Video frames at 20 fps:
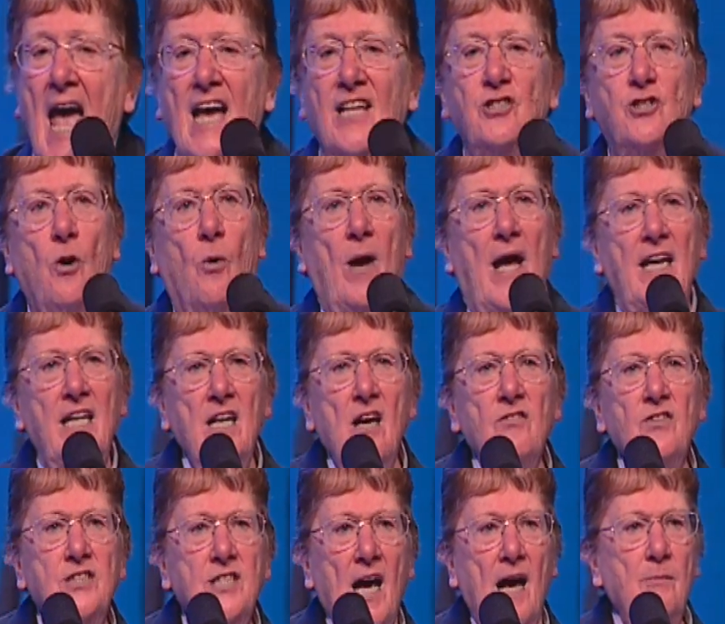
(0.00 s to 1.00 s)
And so any
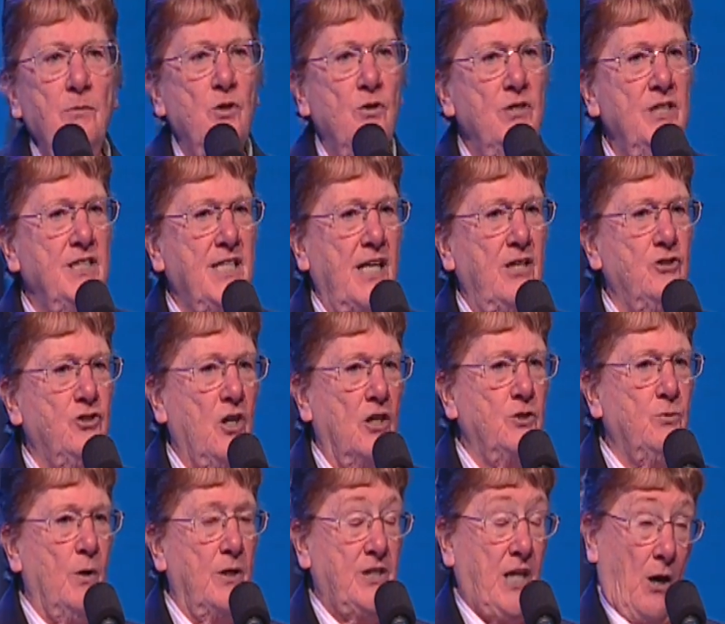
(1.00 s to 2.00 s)
other time during the day you
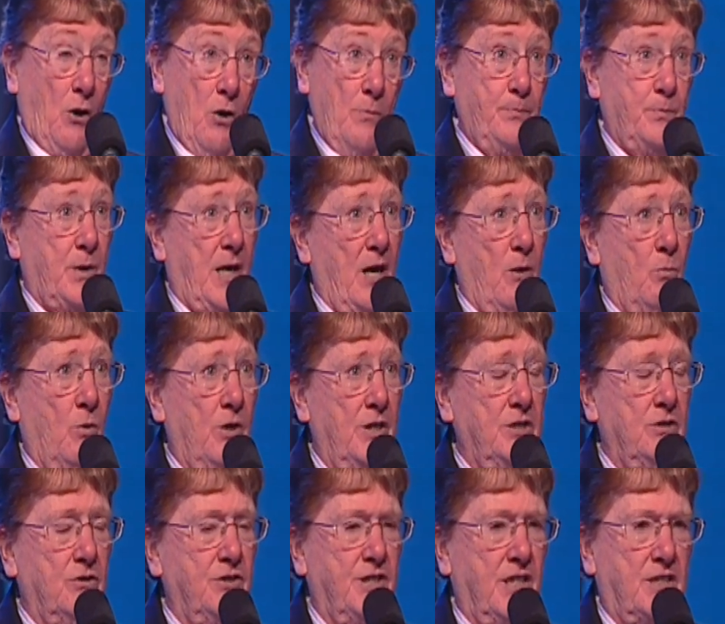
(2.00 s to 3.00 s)
start to worry, say, oh, can't worry
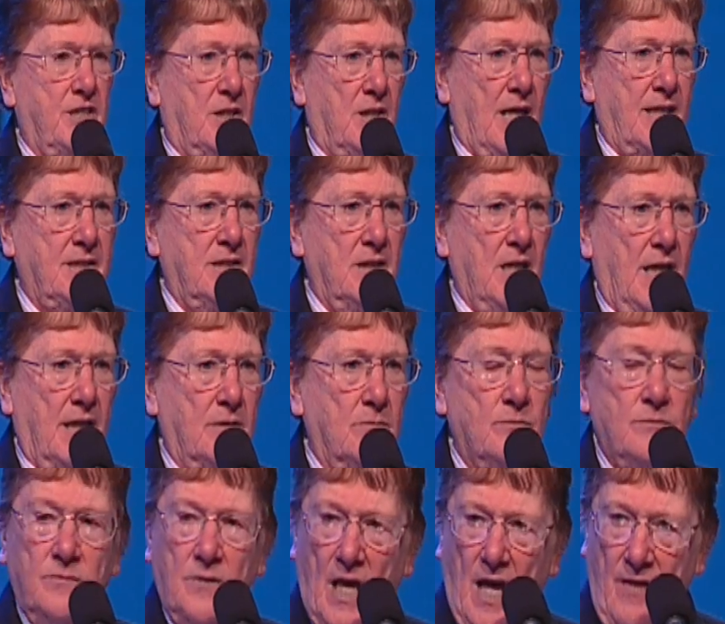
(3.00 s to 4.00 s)
until 6 o'clock tonight,
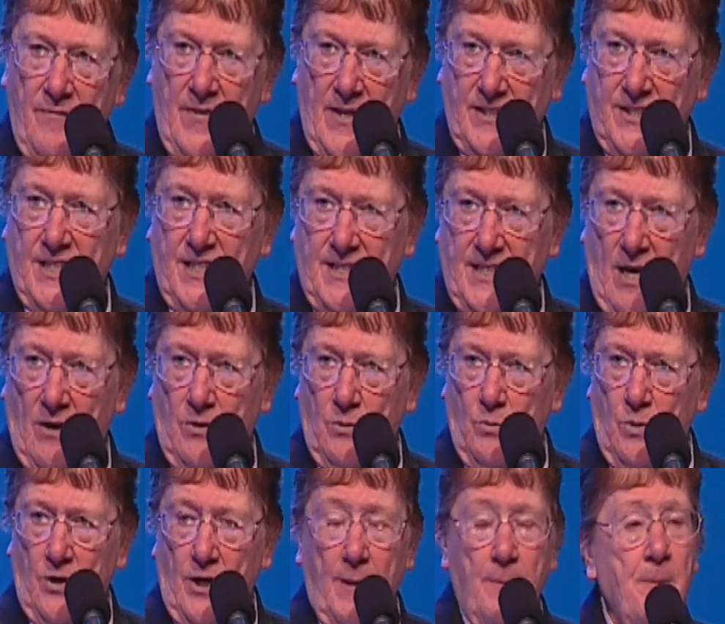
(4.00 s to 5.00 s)
and then sit down
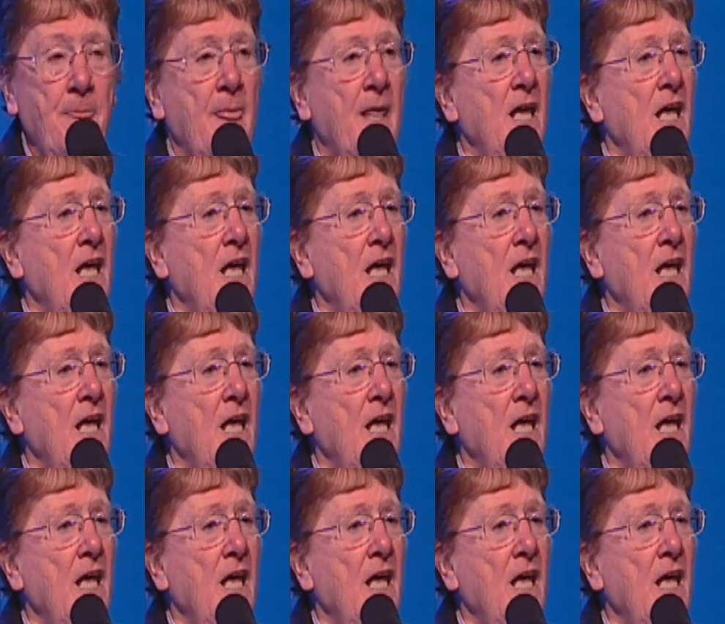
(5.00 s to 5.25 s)
and worry.